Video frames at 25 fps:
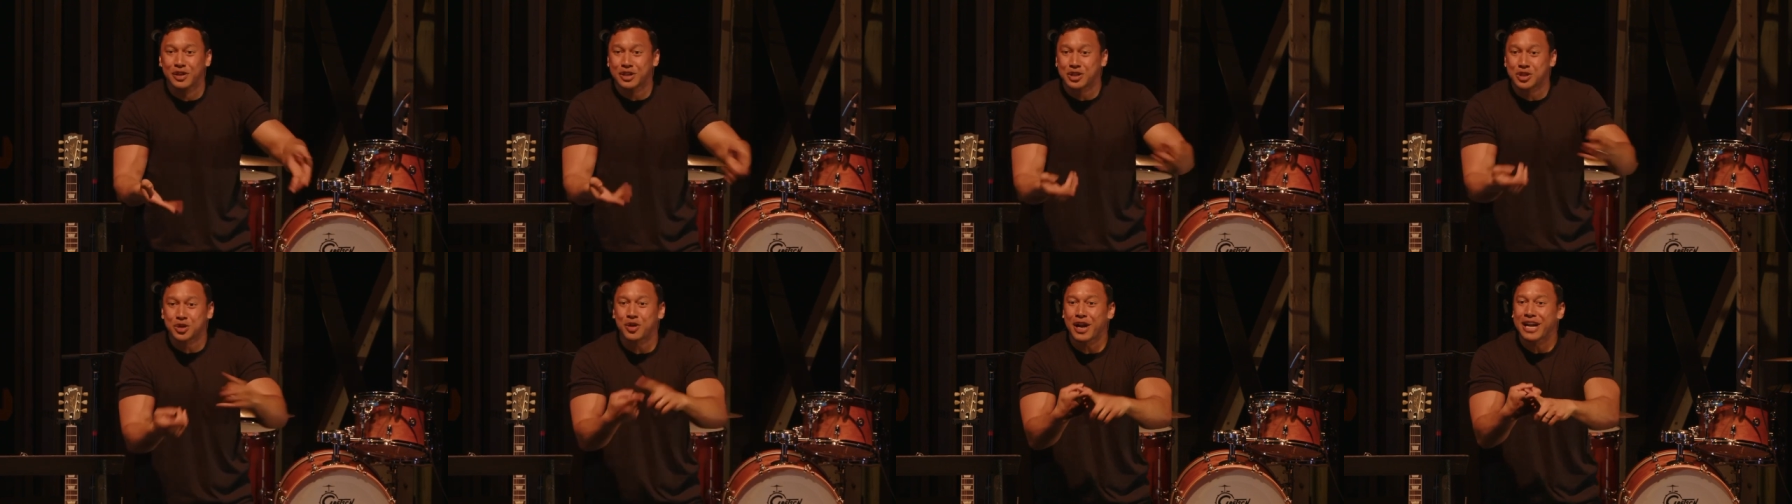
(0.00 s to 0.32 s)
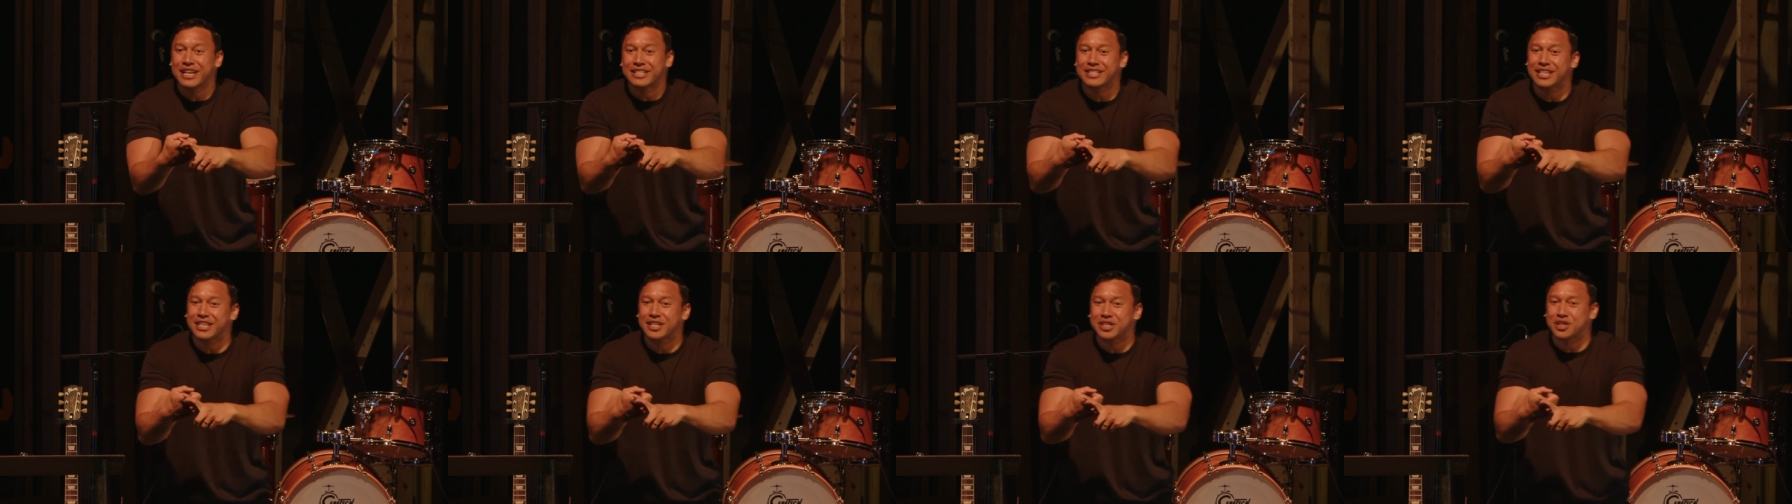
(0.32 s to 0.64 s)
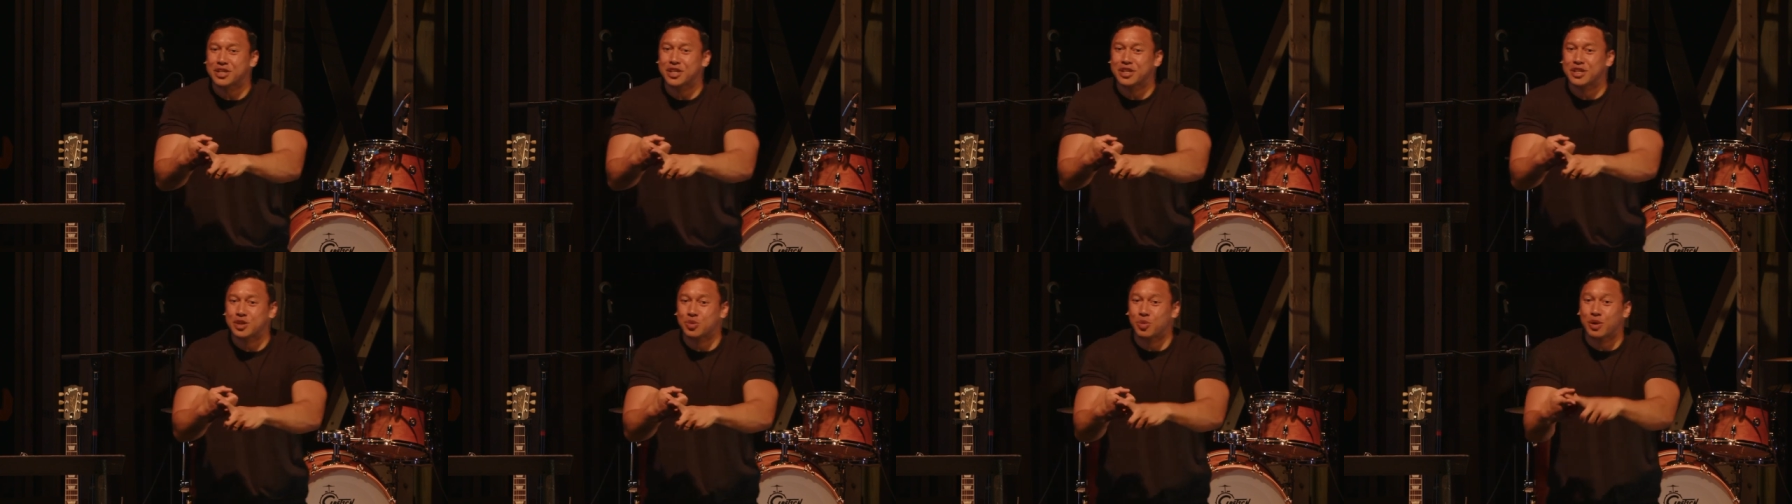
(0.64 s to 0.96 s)
with
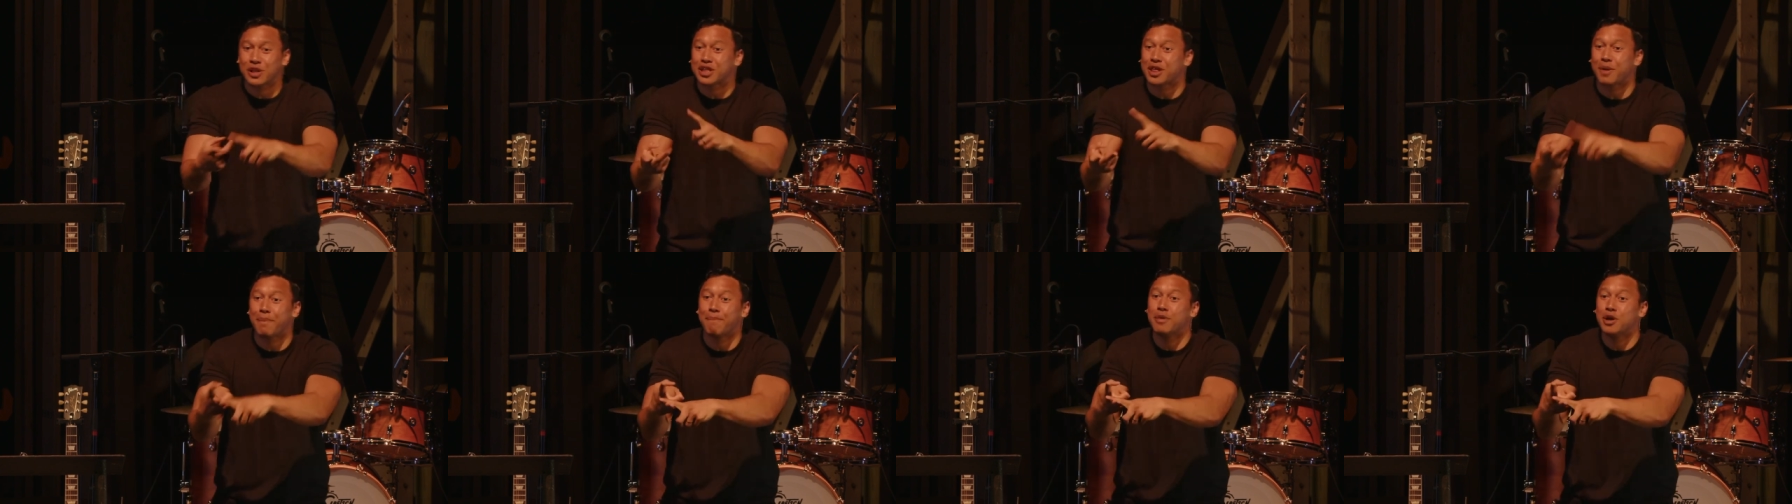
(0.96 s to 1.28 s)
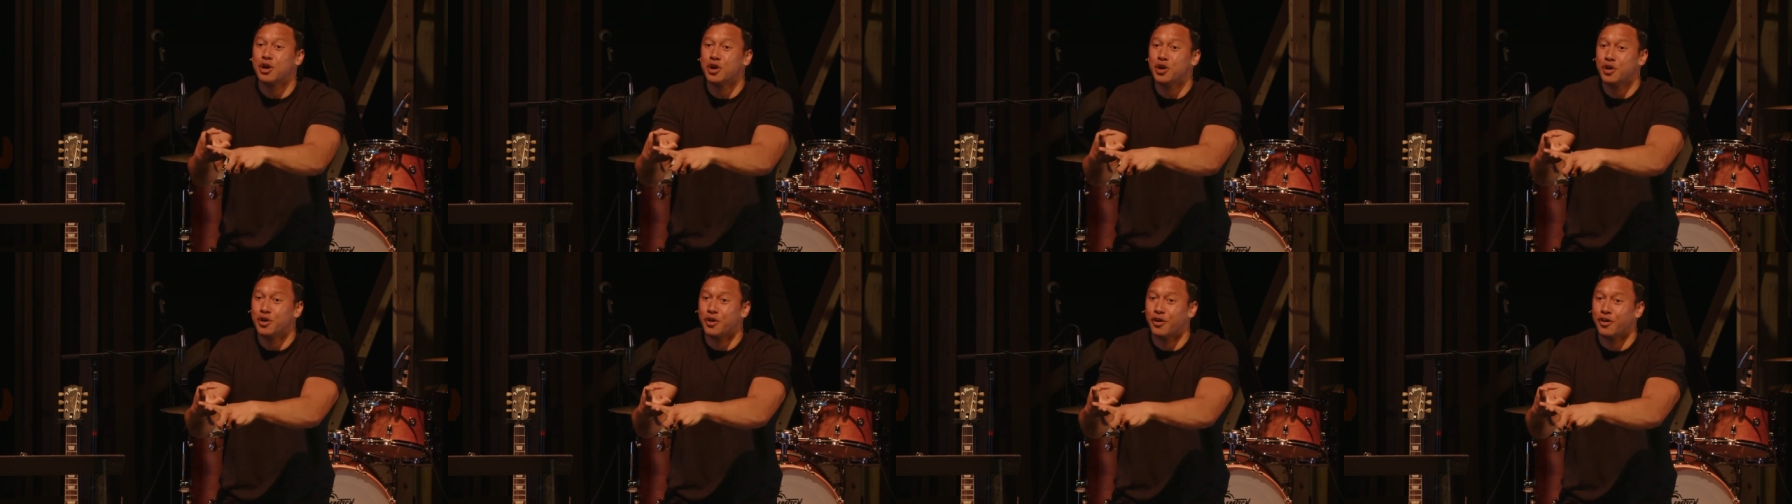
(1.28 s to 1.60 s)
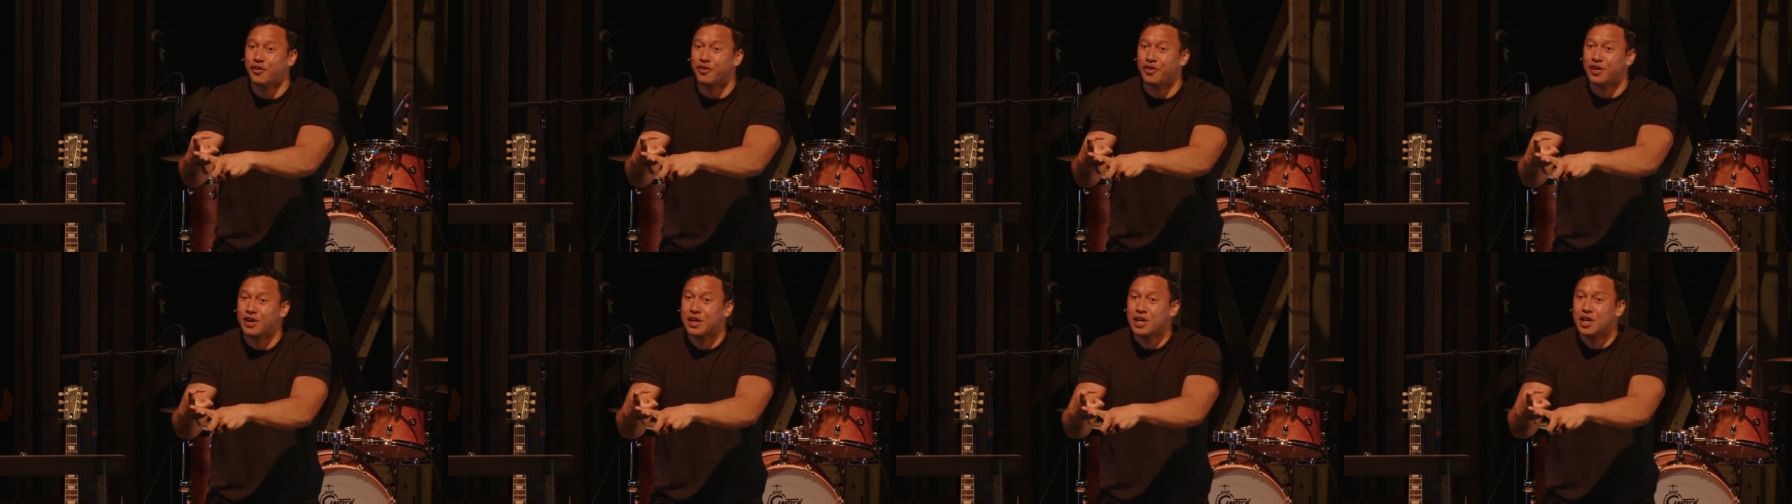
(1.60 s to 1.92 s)
transitions, with the
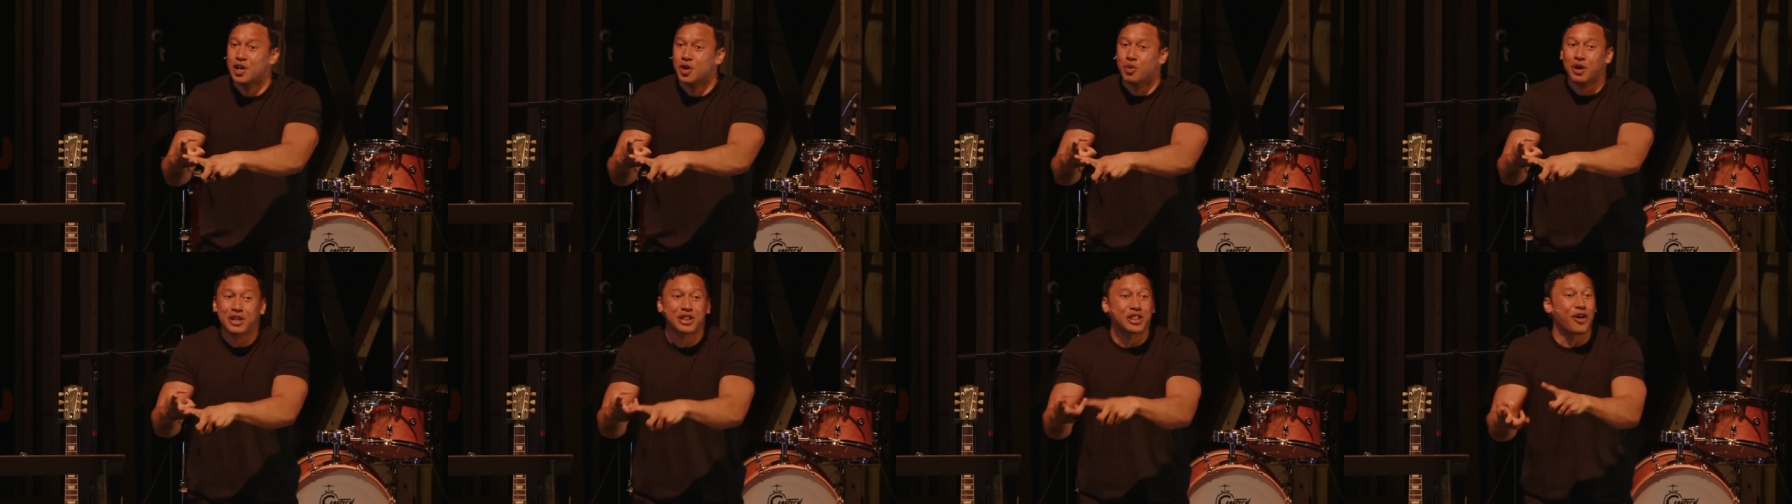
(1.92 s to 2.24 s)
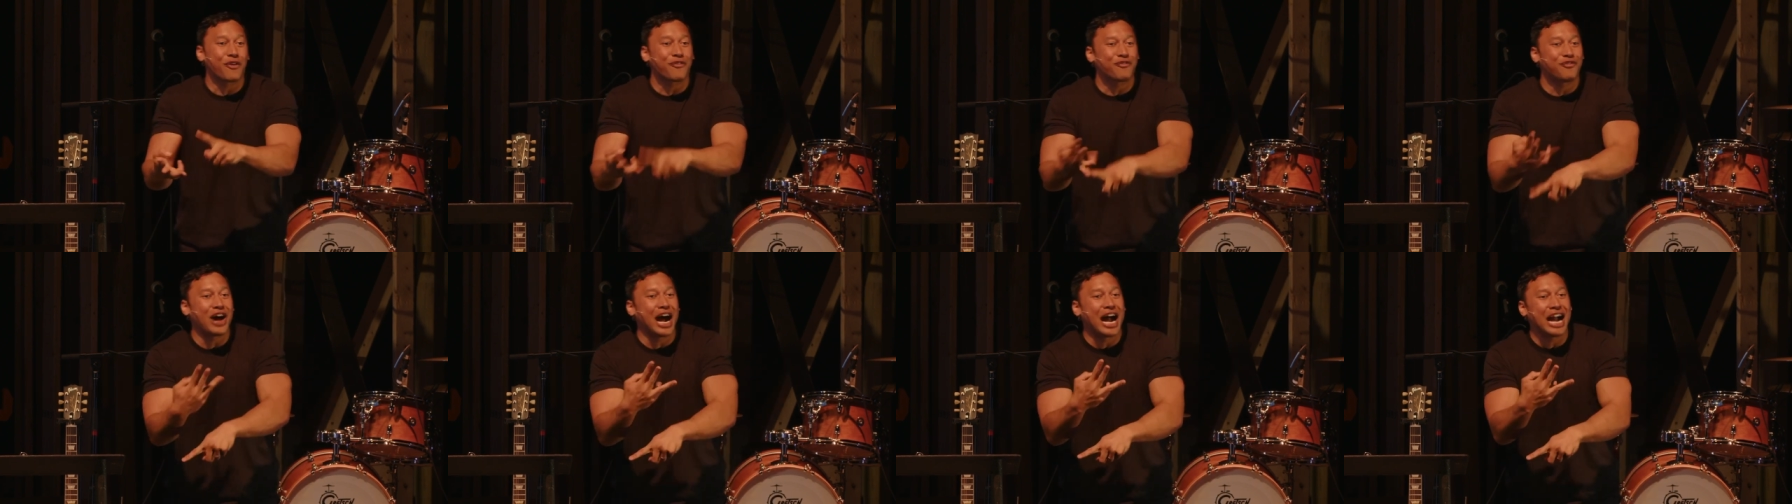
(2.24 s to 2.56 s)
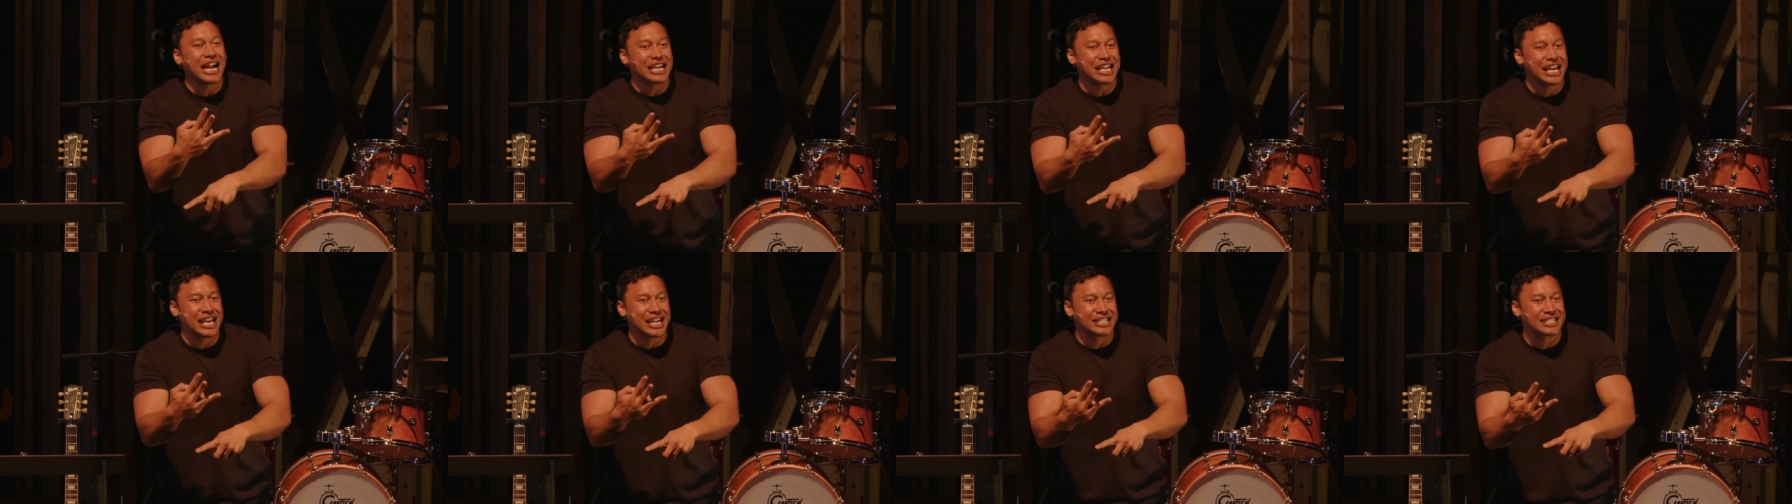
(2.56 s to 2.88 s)
move, with their
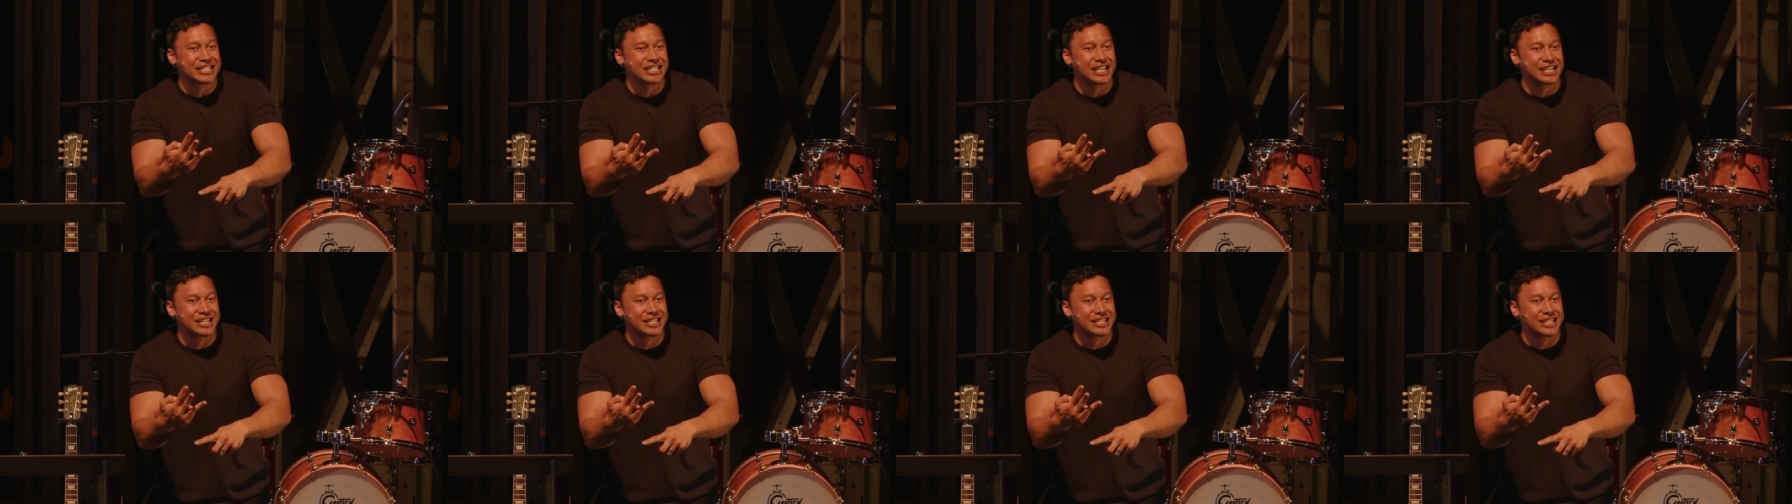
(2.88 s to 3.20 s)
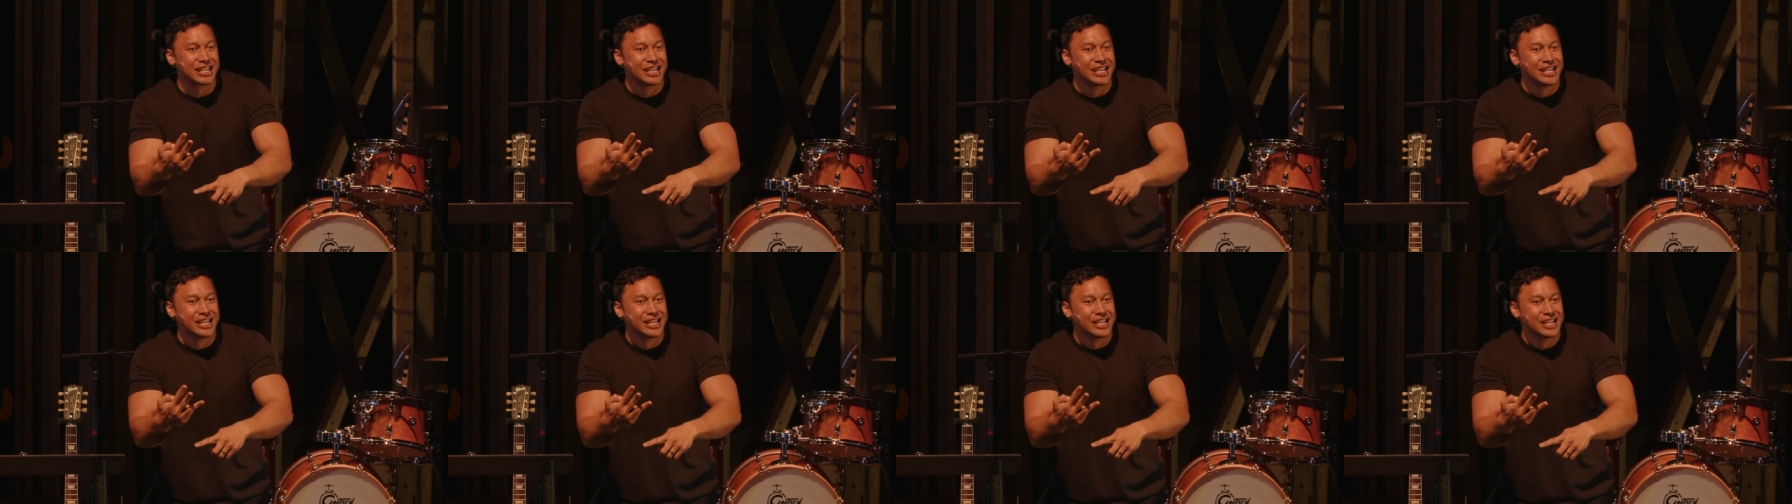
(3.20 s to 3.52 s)
finances,